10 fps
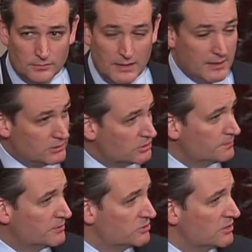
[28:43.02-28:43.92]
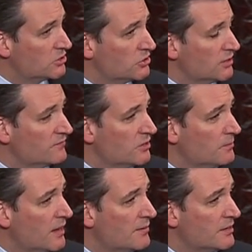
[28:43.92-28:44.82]
It is the position of the
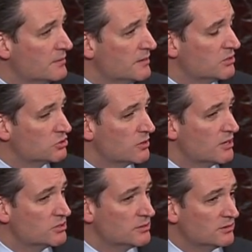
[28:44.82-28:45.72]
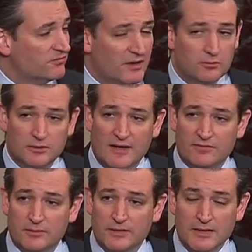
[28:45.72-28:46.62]
Obama administration that the federal
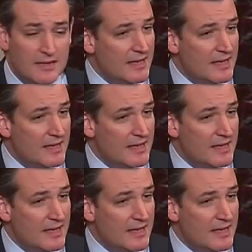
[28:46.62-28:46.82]
government